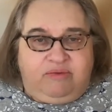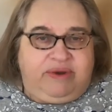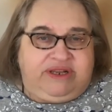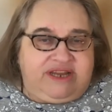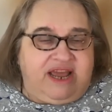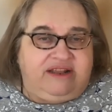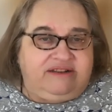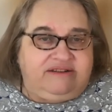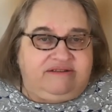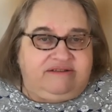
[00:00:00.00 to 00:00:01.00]
we
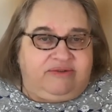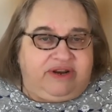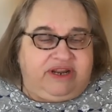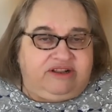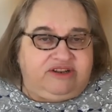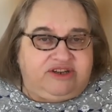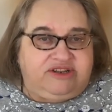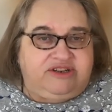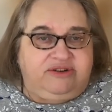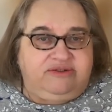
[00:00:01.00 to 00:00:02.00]
tend, you know, in English
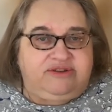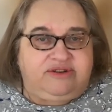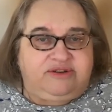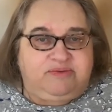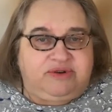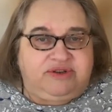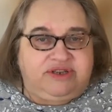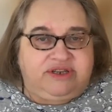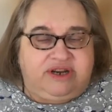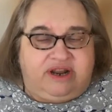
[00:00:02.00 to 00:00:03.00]
just to use those words
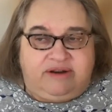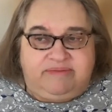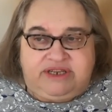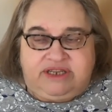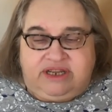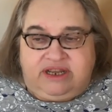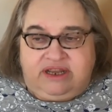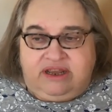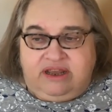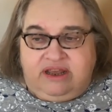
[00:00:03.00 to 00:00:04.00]
synonymously.
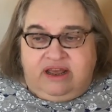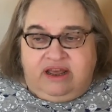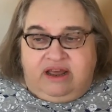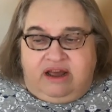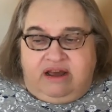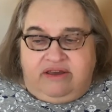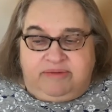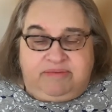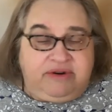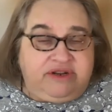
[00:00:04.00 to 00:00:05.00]
Uh, in
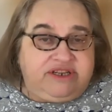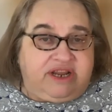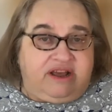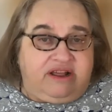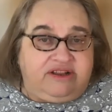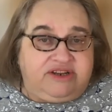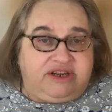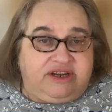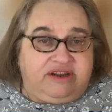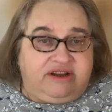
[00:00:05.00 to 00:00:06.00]
the Buddhist
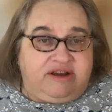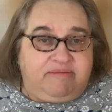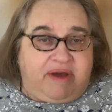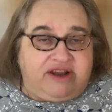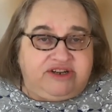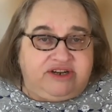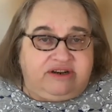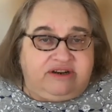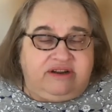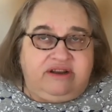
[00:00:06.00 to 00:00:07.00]
psychology,
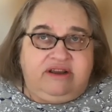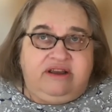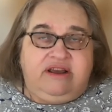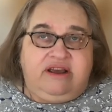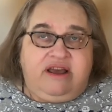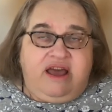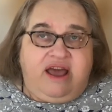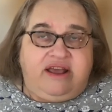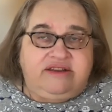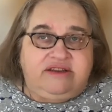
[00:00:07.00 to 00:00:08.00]
compassion
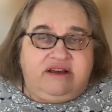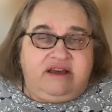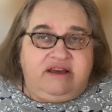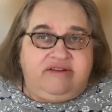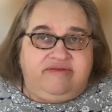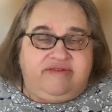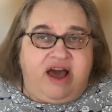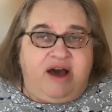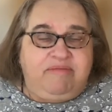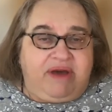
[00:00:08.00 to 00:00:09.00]
has a kind of
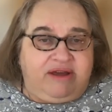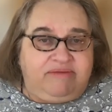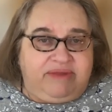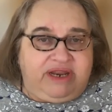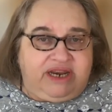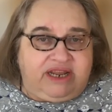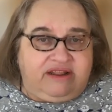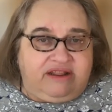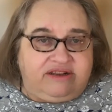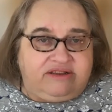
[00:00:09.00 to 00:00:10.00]
compound
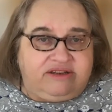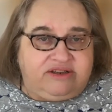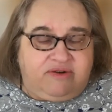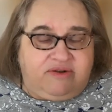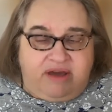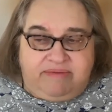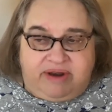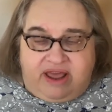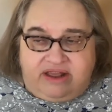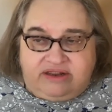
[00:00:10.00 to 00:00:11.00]
meaning. They describe
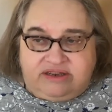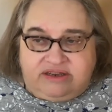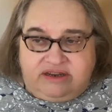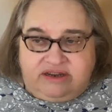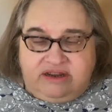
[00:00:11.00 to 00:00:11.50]
it as